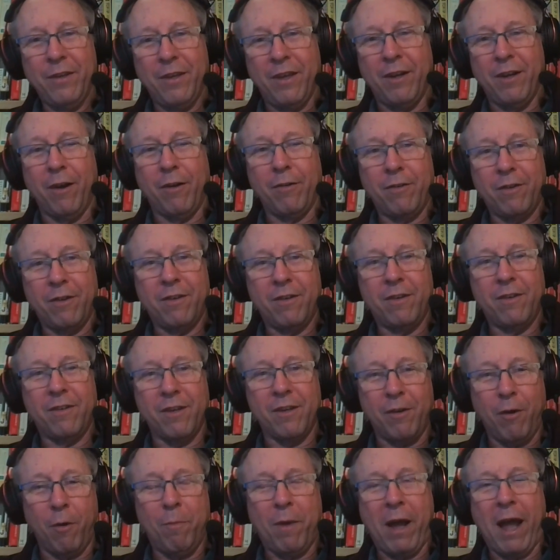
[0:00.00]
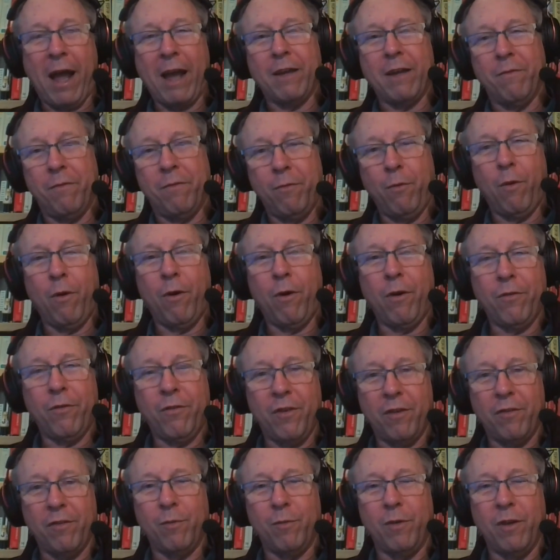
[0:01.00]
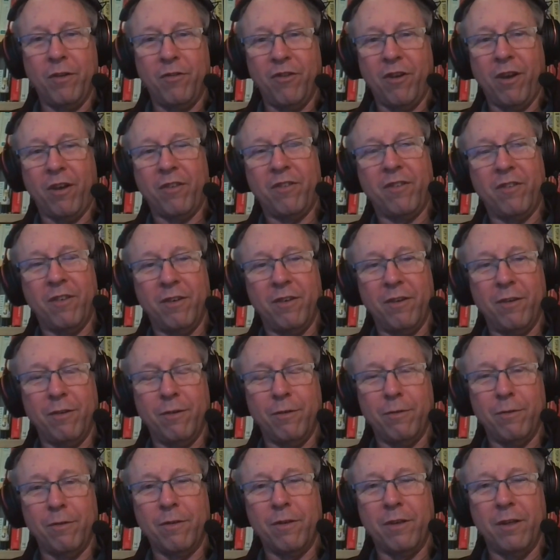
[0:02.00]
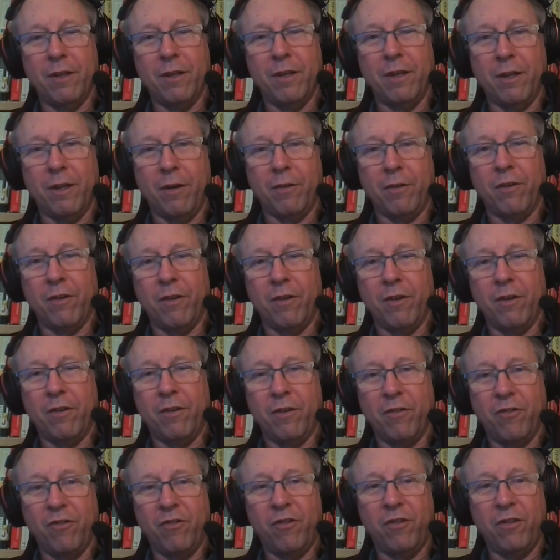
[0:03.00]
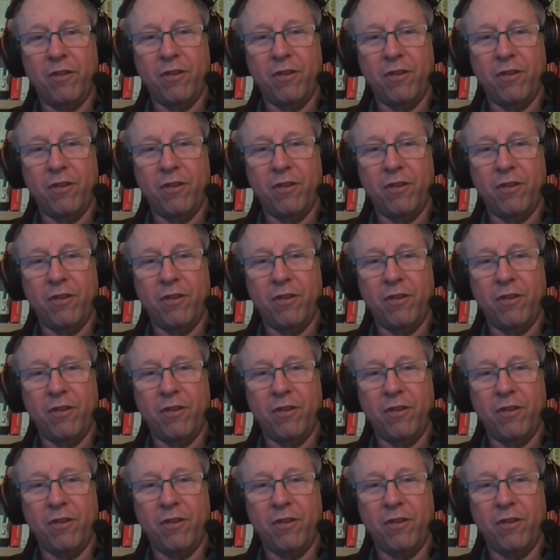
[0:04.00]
you know, to go back and forth as we adjust to new, you know, to, to,